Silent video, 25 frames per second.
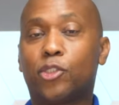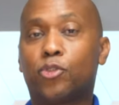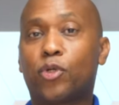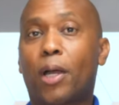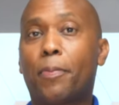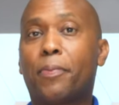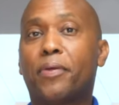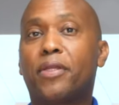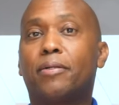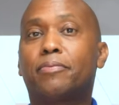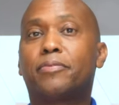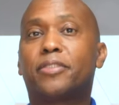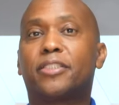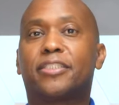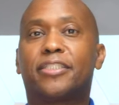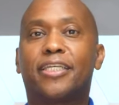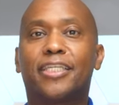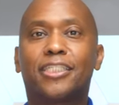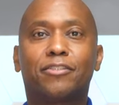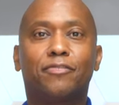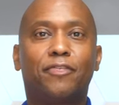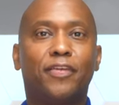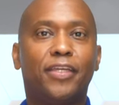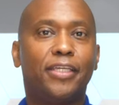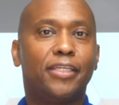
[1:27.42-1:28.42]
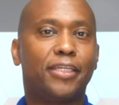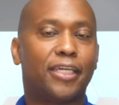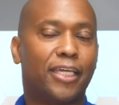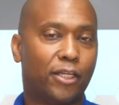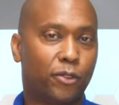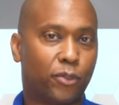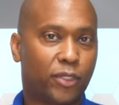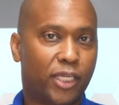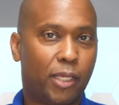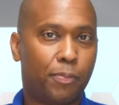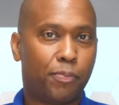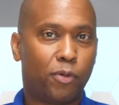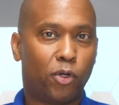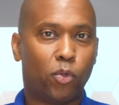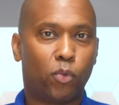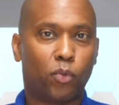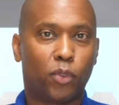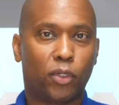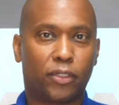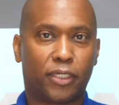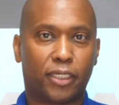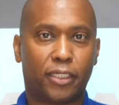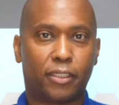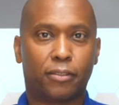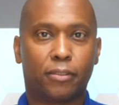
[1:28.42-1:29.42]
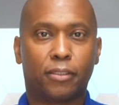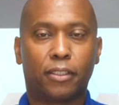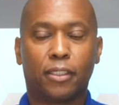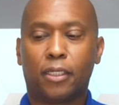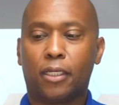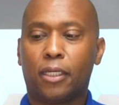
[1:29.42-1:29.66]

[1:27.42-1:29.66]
drop it up to six feet and it'll keep on working.